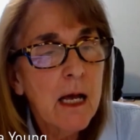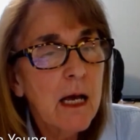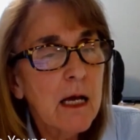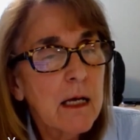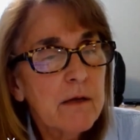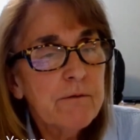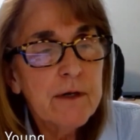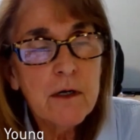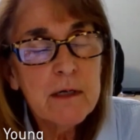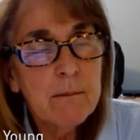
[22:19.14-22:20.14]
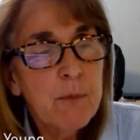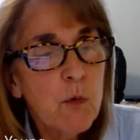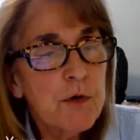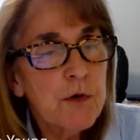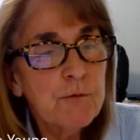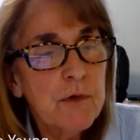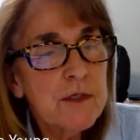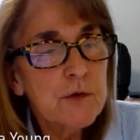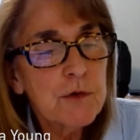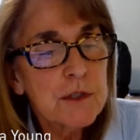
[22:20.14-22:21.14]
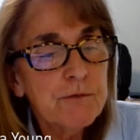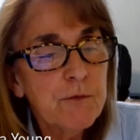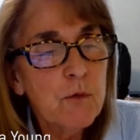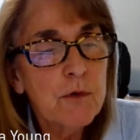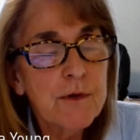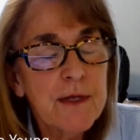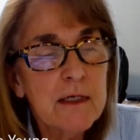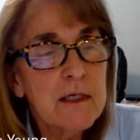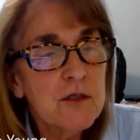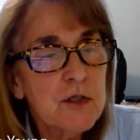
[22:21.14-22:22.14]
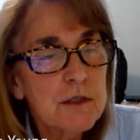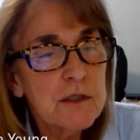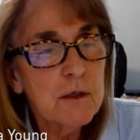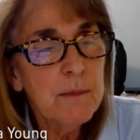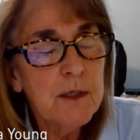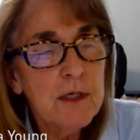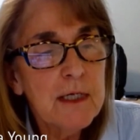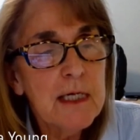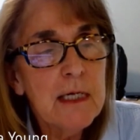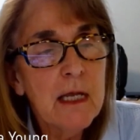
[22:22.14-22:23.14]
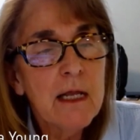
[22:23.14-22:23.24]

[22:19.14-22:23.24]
very important resource for the Indigenous community.